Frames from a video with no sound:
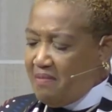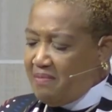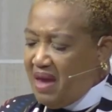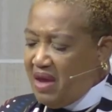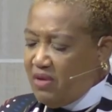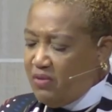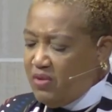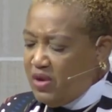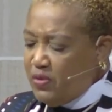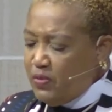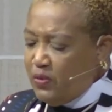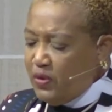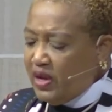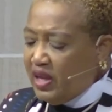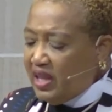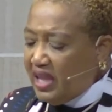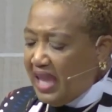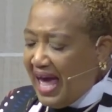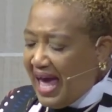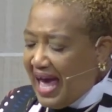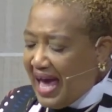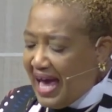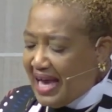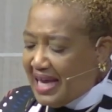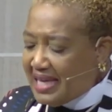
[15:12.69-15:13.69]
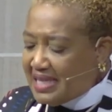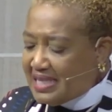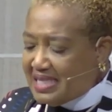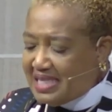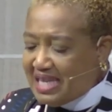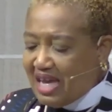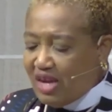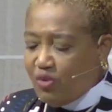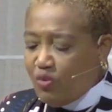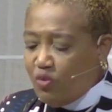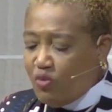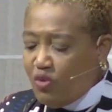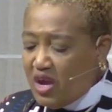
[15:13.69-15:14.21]
May we realize
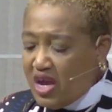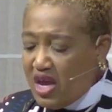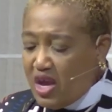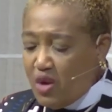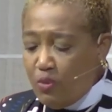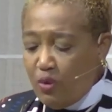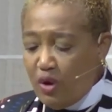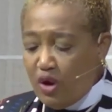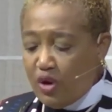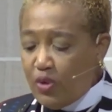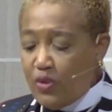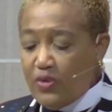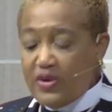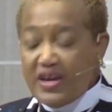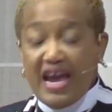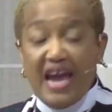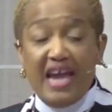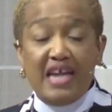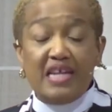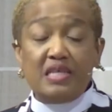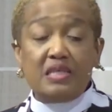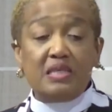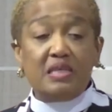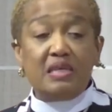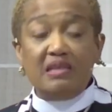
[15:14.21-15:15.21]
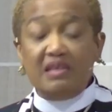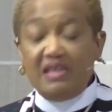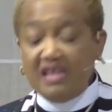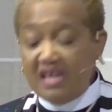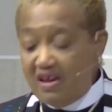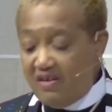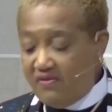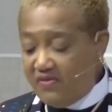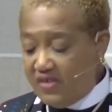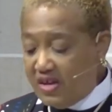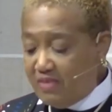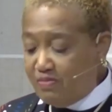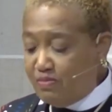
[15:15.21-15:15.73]
that we were created to
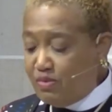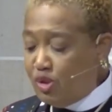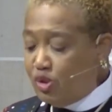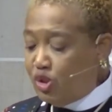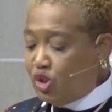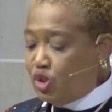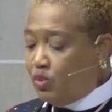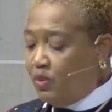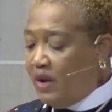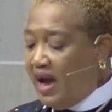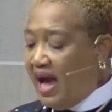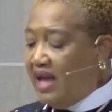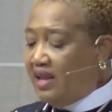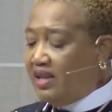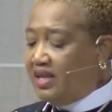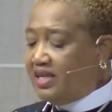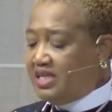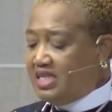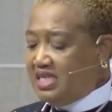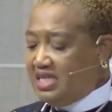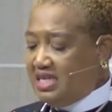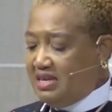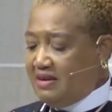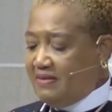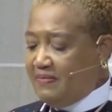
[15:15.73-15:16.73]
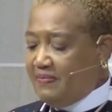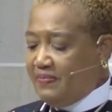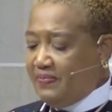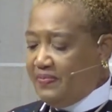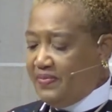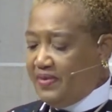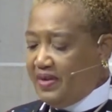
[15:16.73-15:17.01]
live in mutuality.